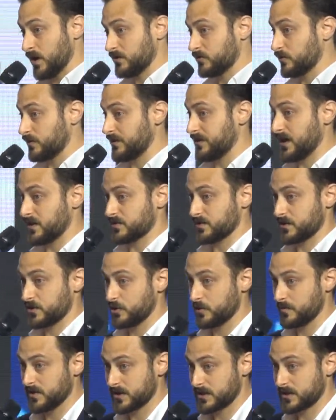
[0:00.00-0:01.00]
to 1,000
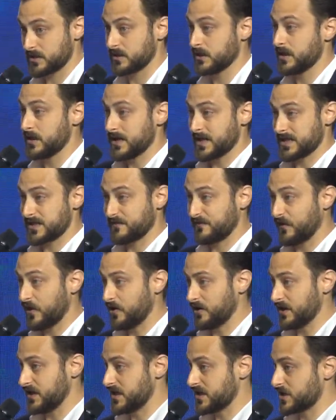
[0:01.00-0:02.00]
qubits is
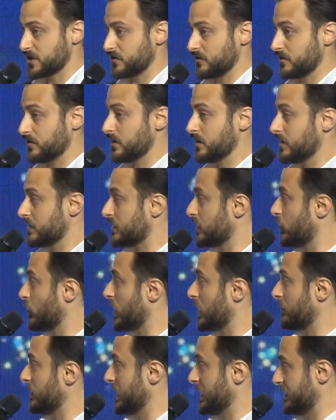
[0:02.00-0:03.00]
far easier than
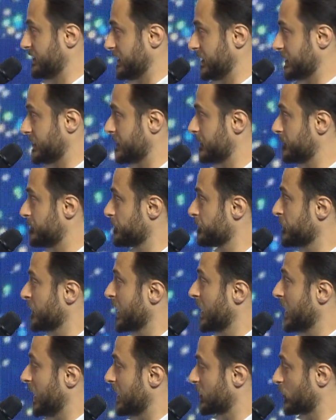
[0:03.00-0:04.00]
one may think. And the